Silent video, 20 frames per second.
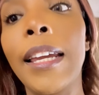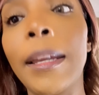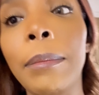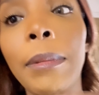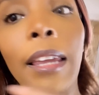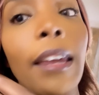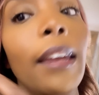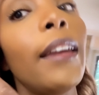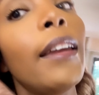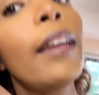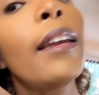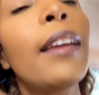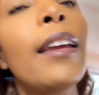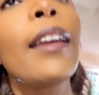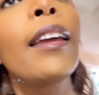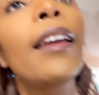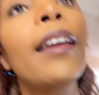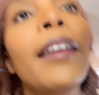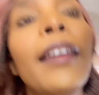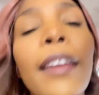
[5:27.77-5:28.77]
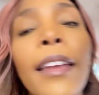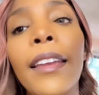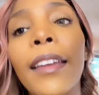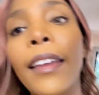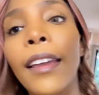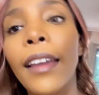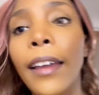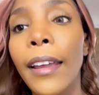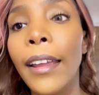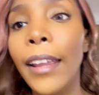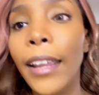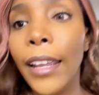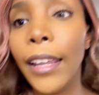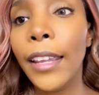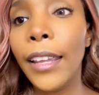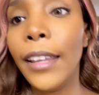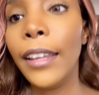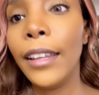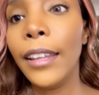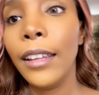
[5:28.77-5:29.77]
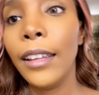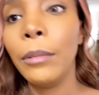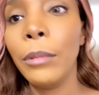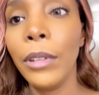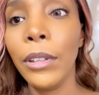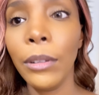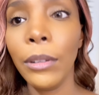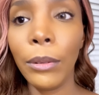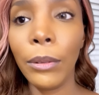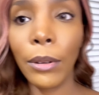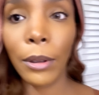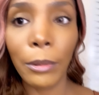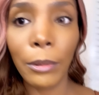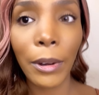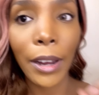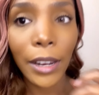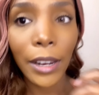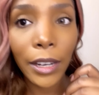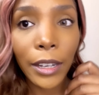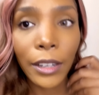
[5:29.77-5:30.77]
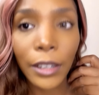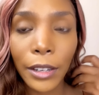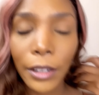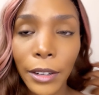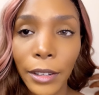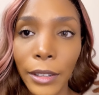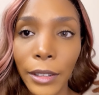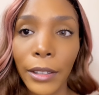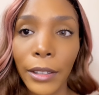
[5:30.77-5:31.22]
thing. All right, we're gonna go right here